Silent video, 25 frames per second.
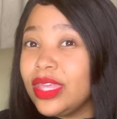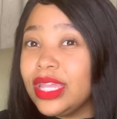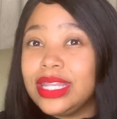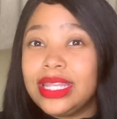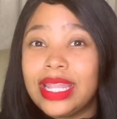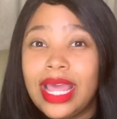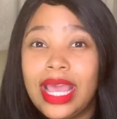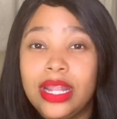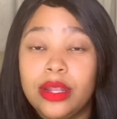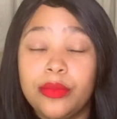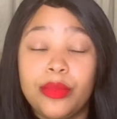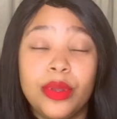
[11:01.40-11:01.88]

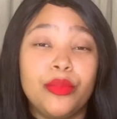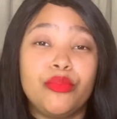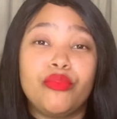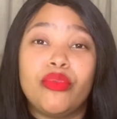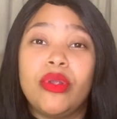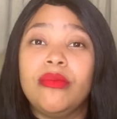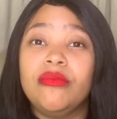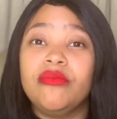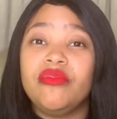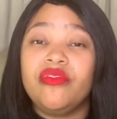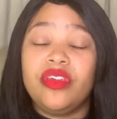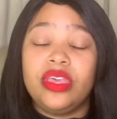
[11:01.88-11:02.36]
night, but
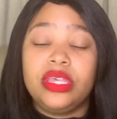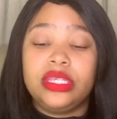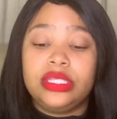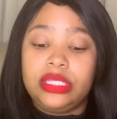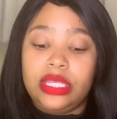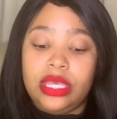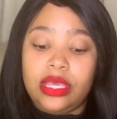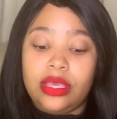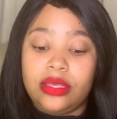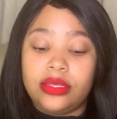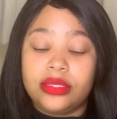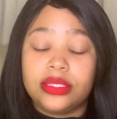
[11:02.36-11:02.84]
Braam
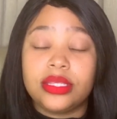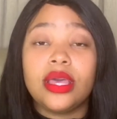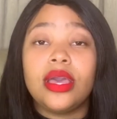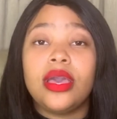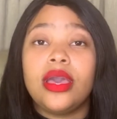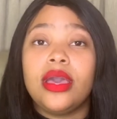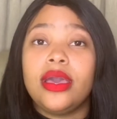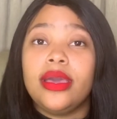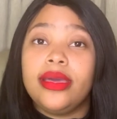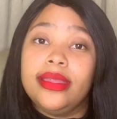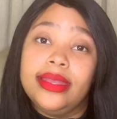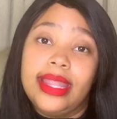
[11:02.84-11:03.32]
Fest is
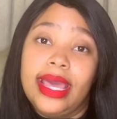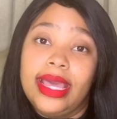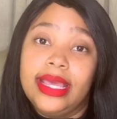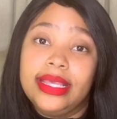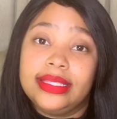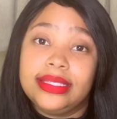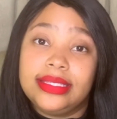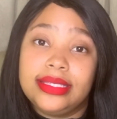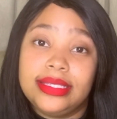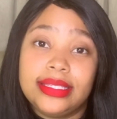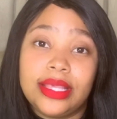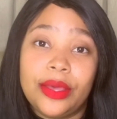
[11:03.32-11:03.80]

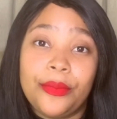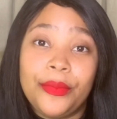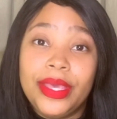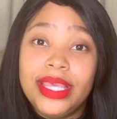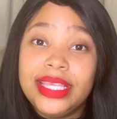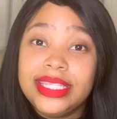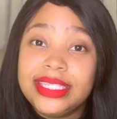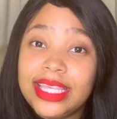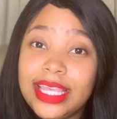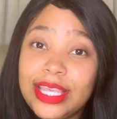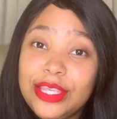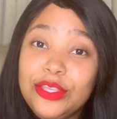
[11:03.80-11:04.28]
nice. It's
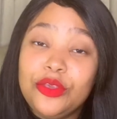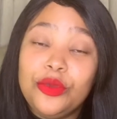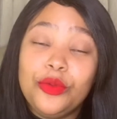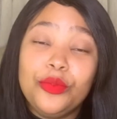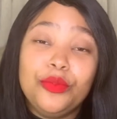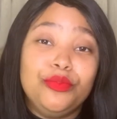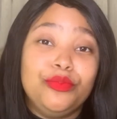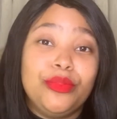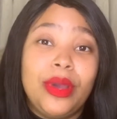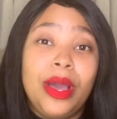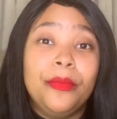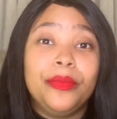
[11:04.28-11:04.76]
amazing.
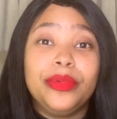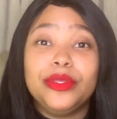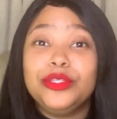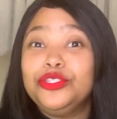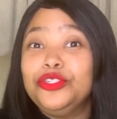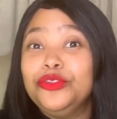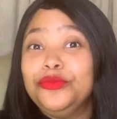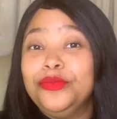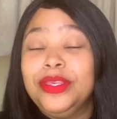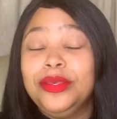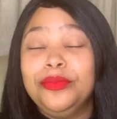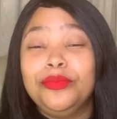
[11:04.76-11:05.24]
You bump
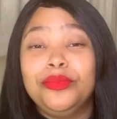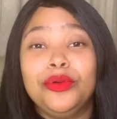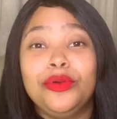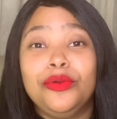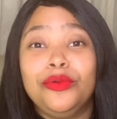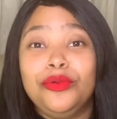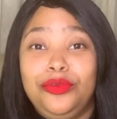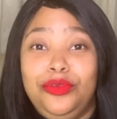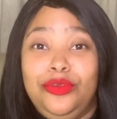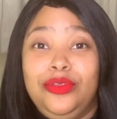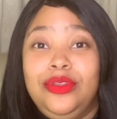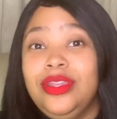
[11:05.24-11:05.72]
into
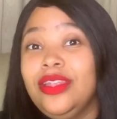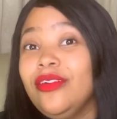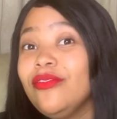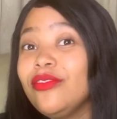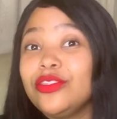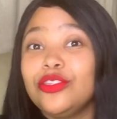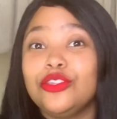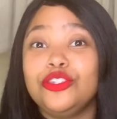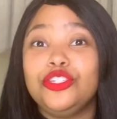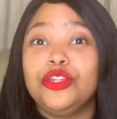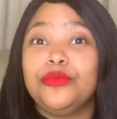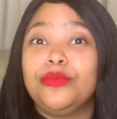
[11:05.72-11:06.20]
people you never
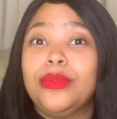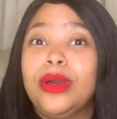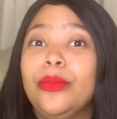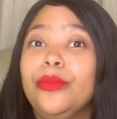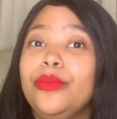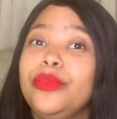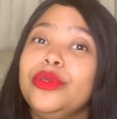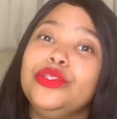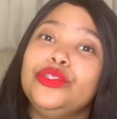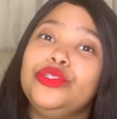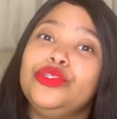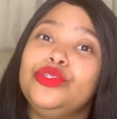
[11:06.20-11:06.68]
thought you'd
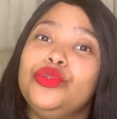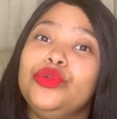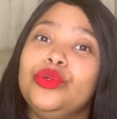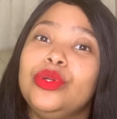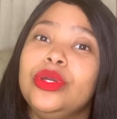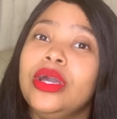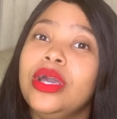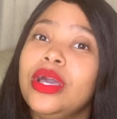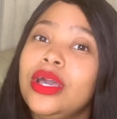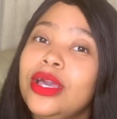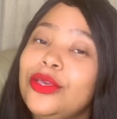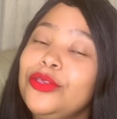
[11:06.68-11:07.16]
bump
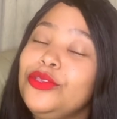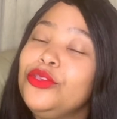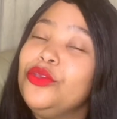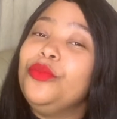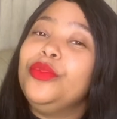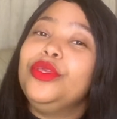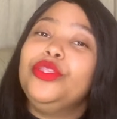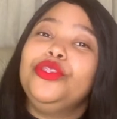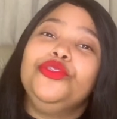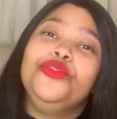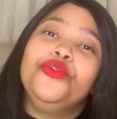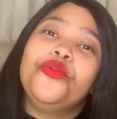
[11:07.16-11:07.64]
into. You
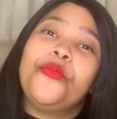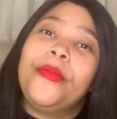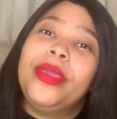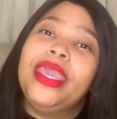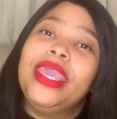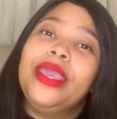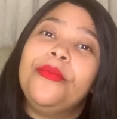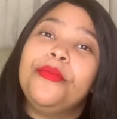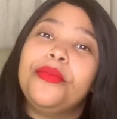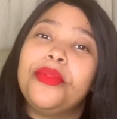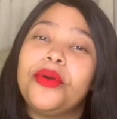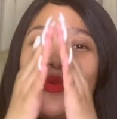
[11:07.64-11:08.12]
meet new
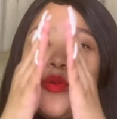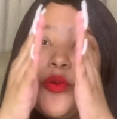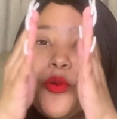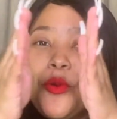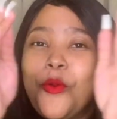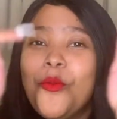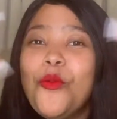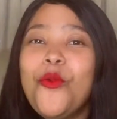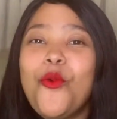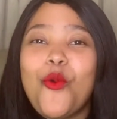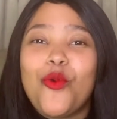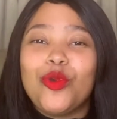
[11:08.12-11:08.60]
people. Oh,